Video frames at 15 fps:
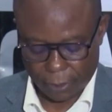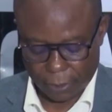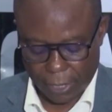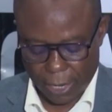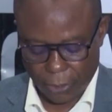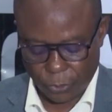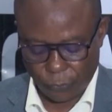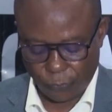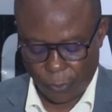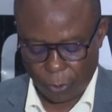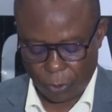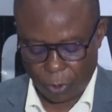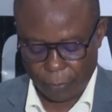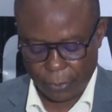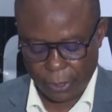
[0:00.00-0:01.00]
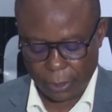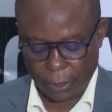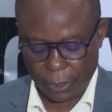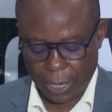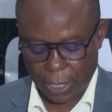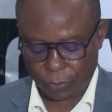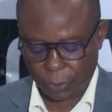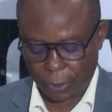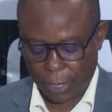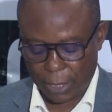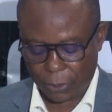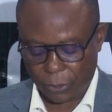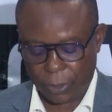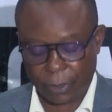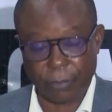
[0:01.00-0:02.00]
Thank you for coming as we
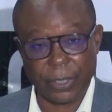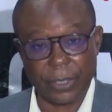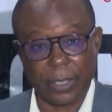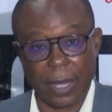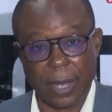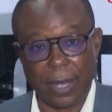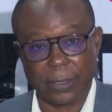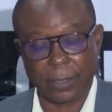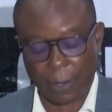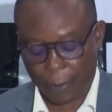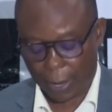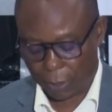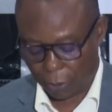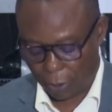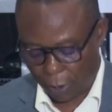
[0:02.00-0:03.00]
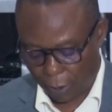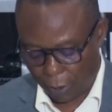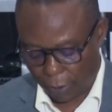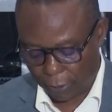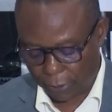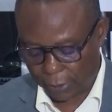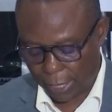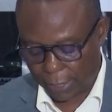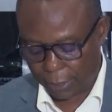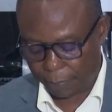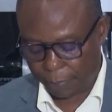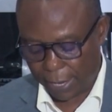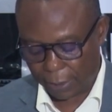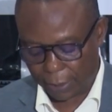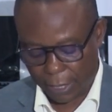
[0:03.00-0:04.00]
count on the media as our long-standing
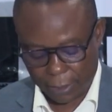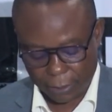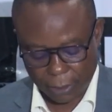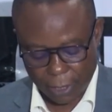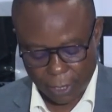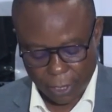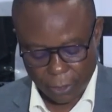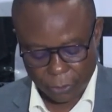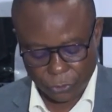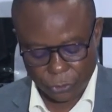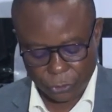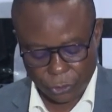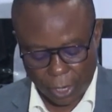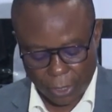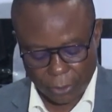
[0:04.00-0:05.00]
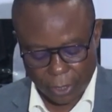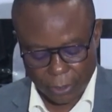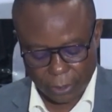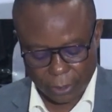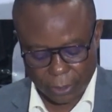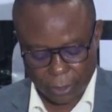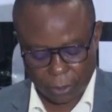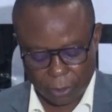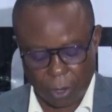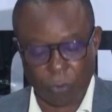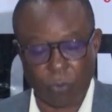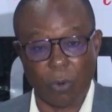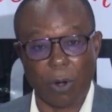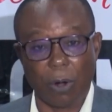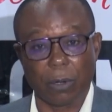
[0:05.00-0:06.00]
partners to join us in this
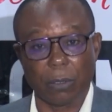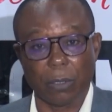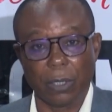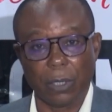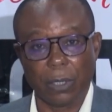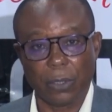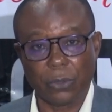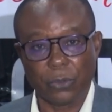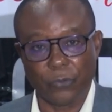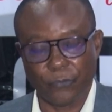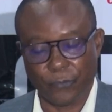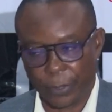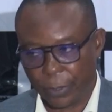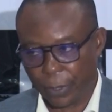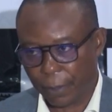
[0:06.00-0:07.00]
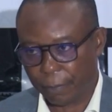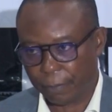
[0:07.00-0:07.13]
long walk to freedom.